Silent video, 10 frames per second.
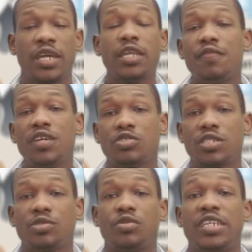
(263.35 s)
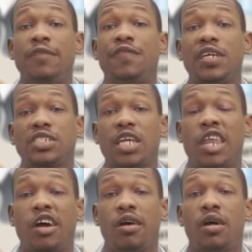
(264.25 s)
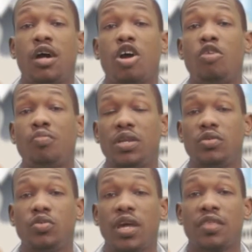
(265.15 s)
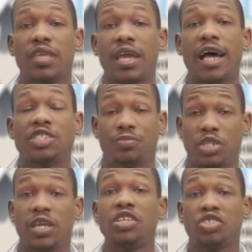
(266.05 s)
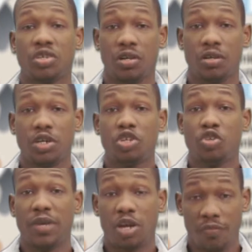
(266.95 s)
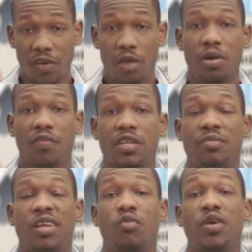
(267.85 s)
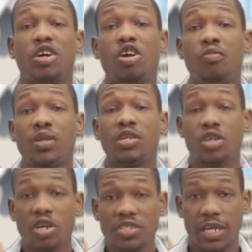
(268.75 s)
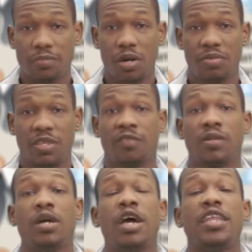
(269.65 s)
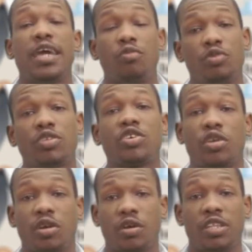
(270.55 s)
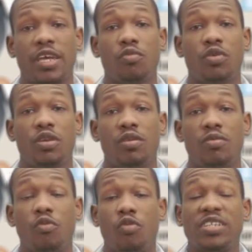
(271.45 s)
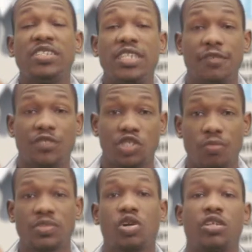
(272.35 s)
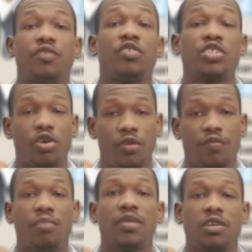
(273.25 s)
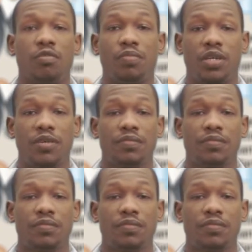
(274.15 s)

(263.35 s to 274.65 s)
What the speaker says: individuals would invest in a company who they think has a potential to become very profitable, and when the company does get profitable, they would receive some sort of return from that company.